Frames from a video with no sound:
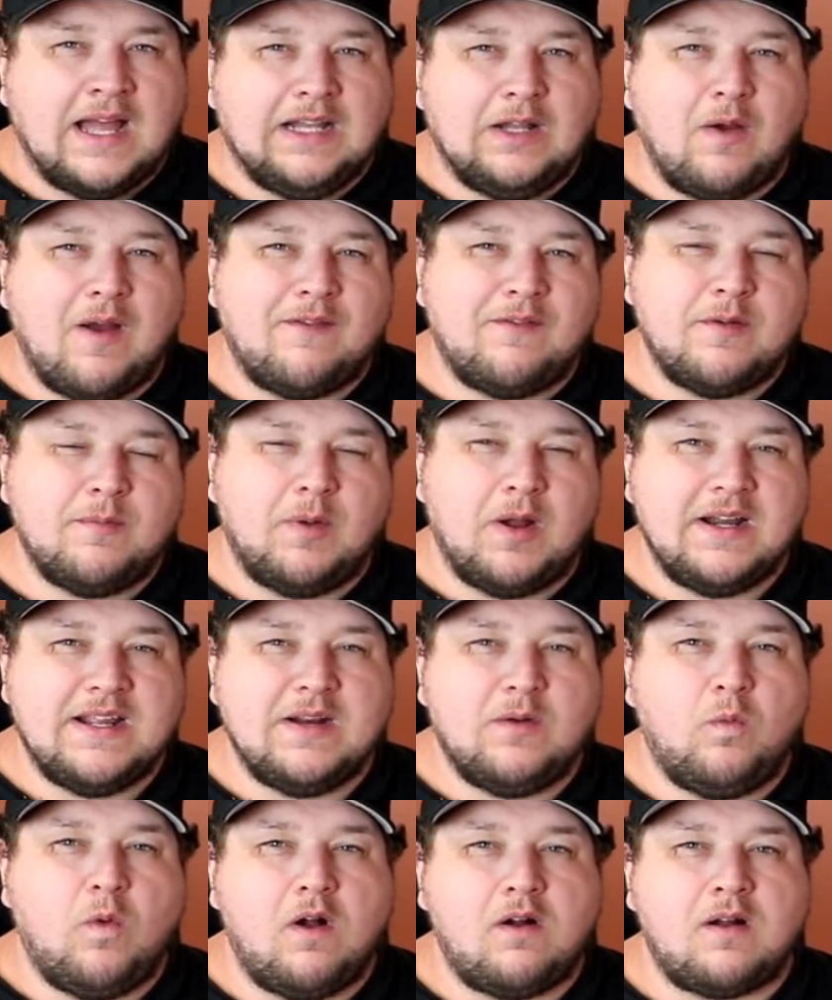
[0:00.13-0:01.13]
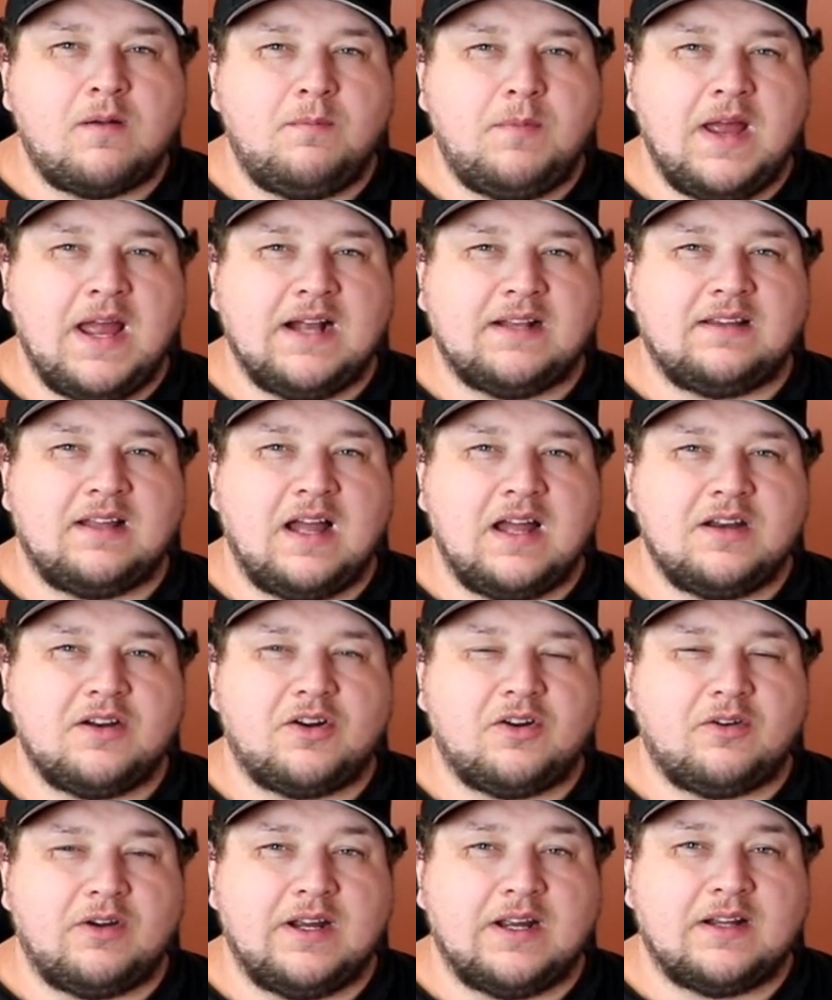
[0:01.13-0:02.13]
Hello everybody and welcome back to On
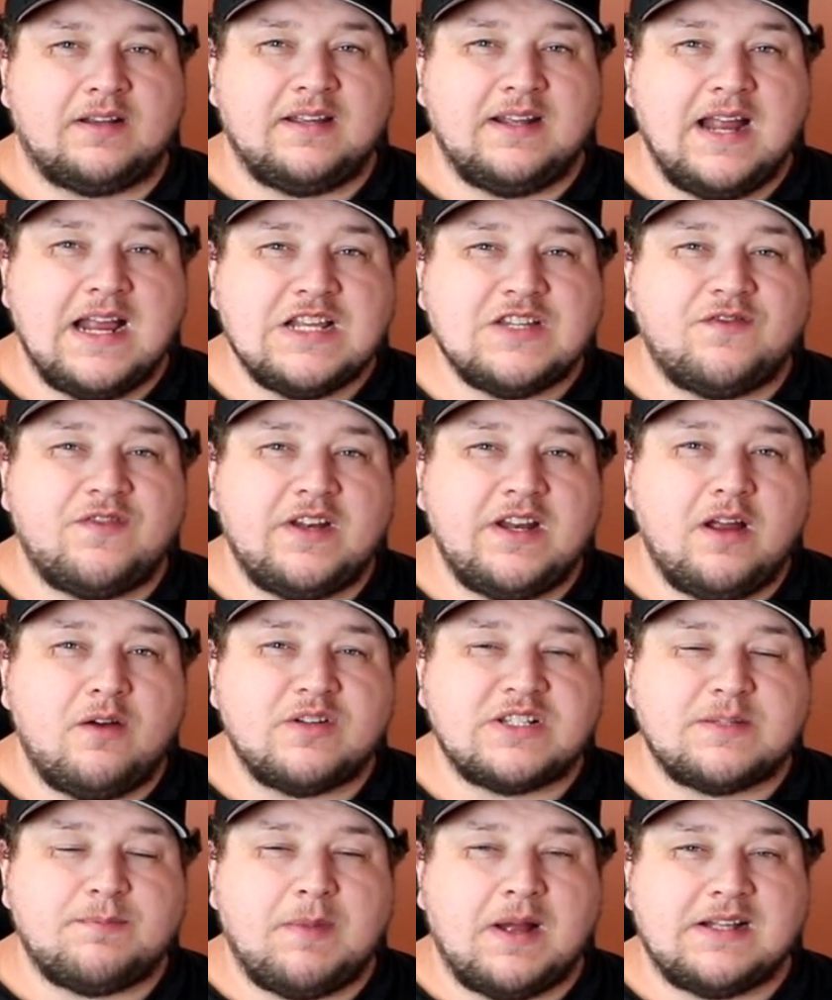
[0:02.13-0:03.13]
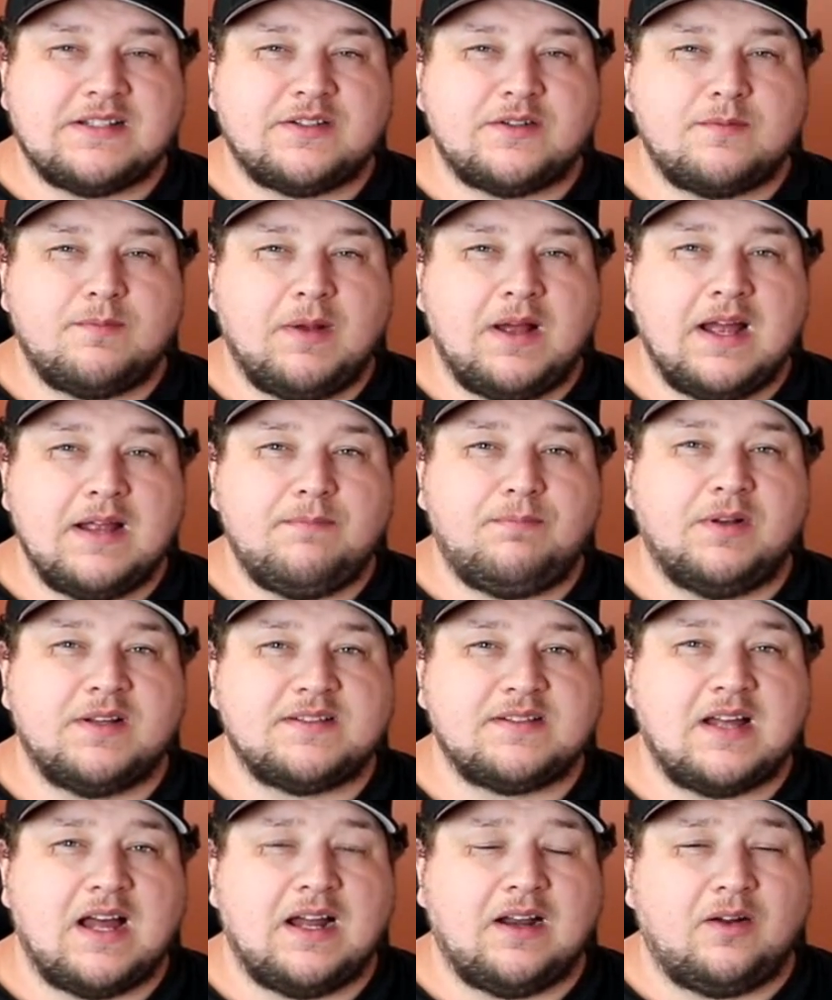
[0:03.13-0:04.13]
the Creek. Today's video is sponsored by
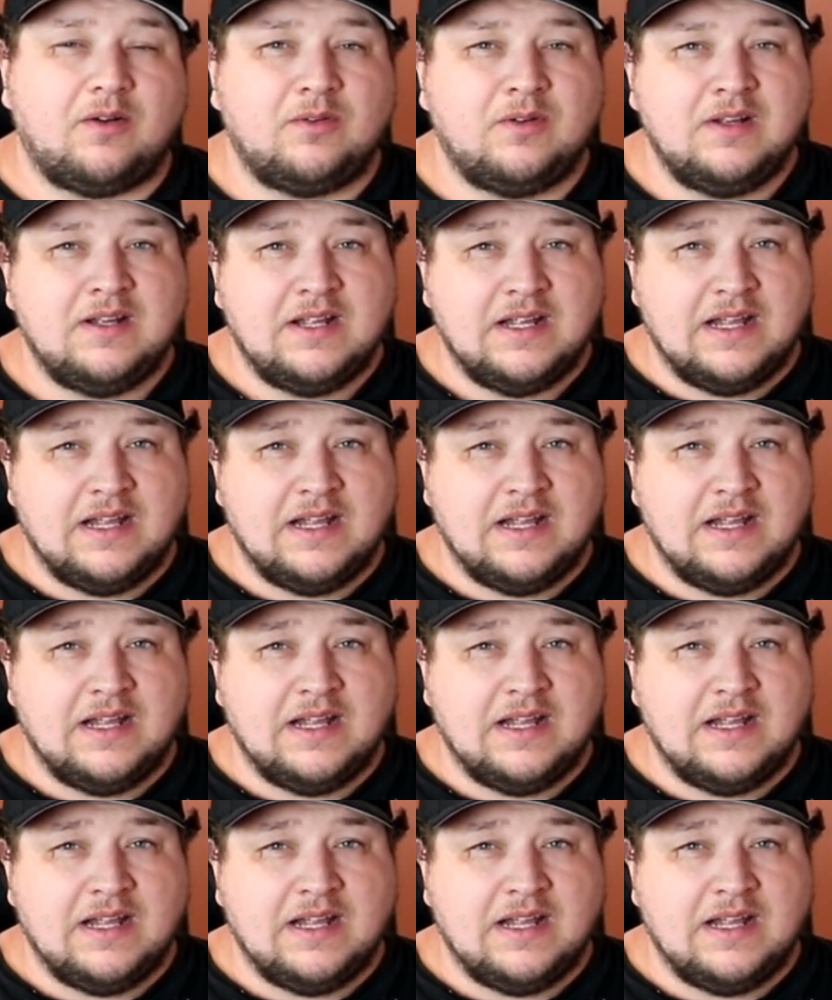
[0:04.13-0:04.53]
PLUSINNO.